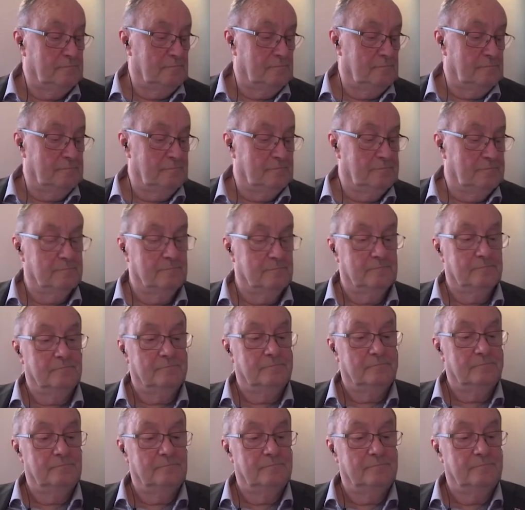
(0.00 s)

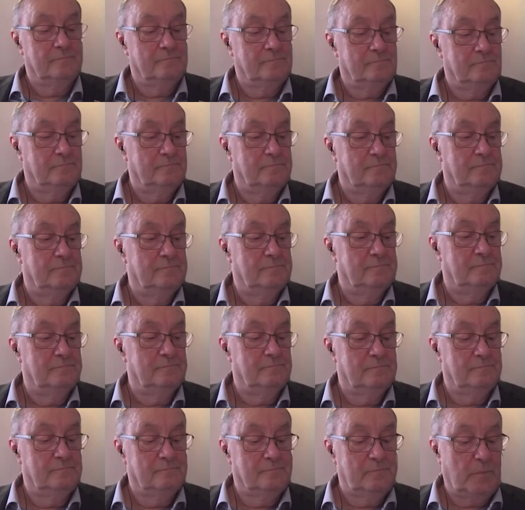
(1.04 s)

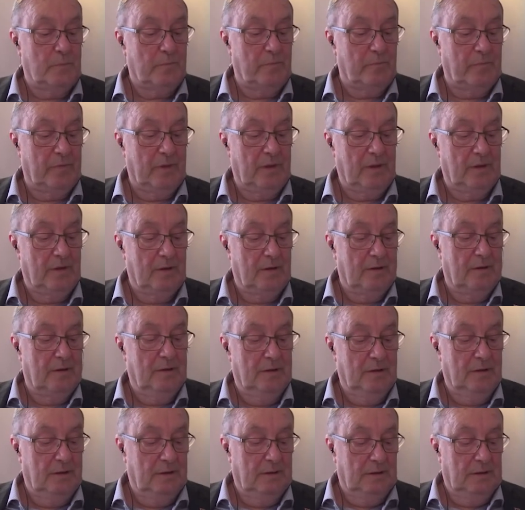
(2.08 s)

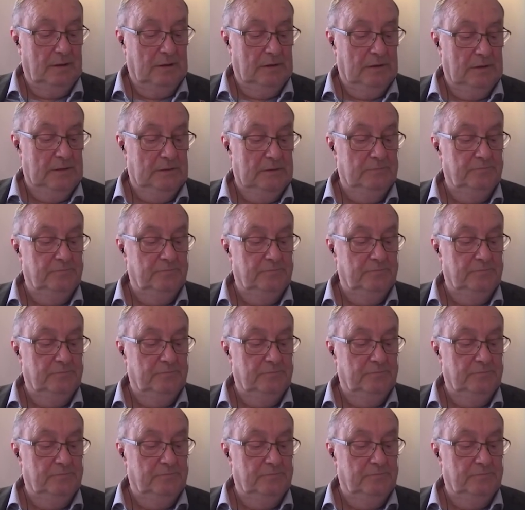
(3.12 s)
No words are spoken by the person on screen.